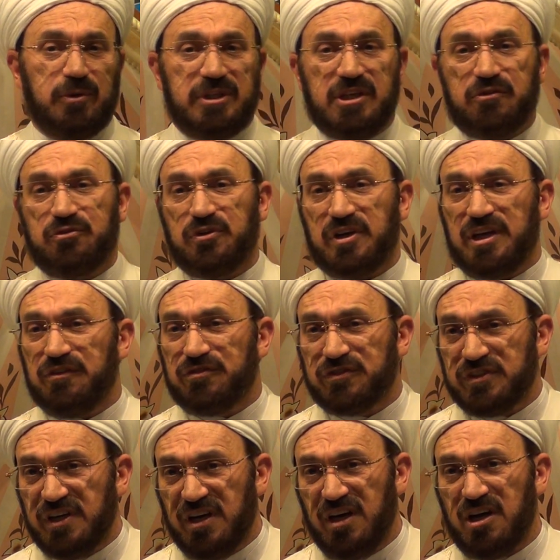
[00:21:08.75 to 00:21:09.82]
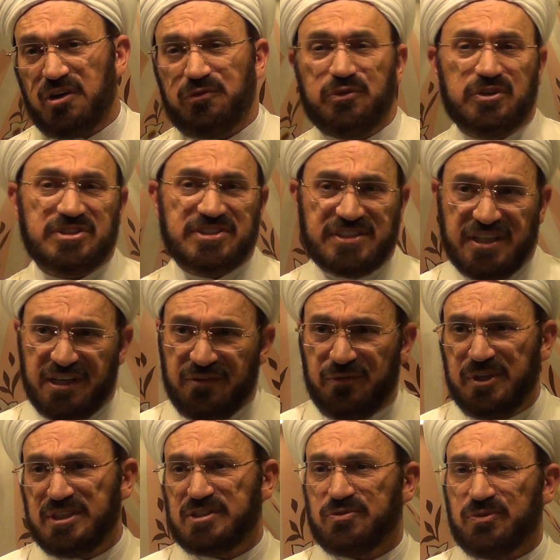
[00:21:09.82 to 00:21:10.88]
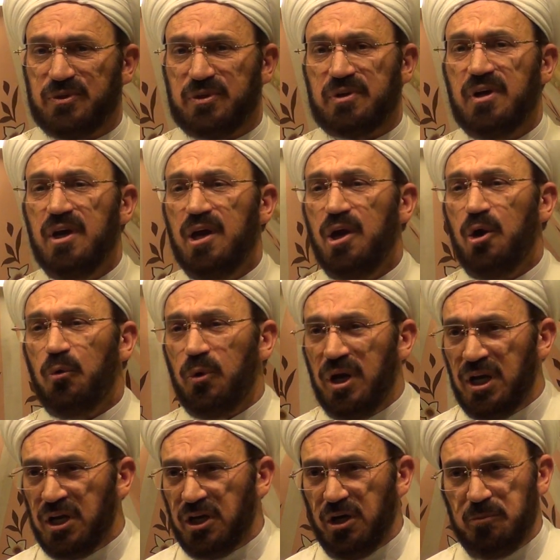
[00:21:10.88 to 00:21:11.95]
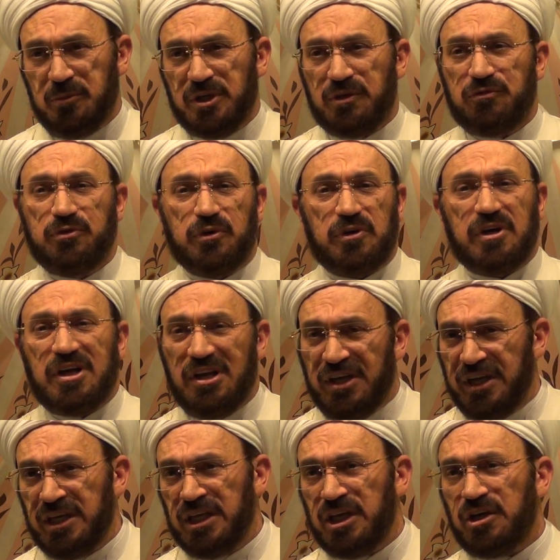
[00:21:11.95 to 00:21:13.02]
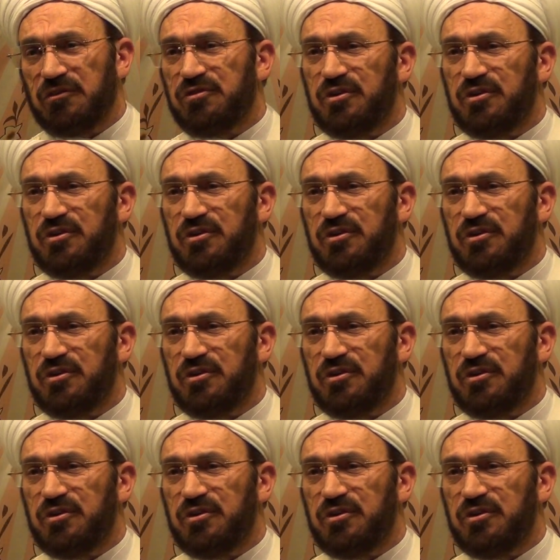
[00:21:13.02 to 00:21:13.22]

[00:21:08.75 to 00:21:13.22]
whether for iftar, for service, for welcoming, for cleaning,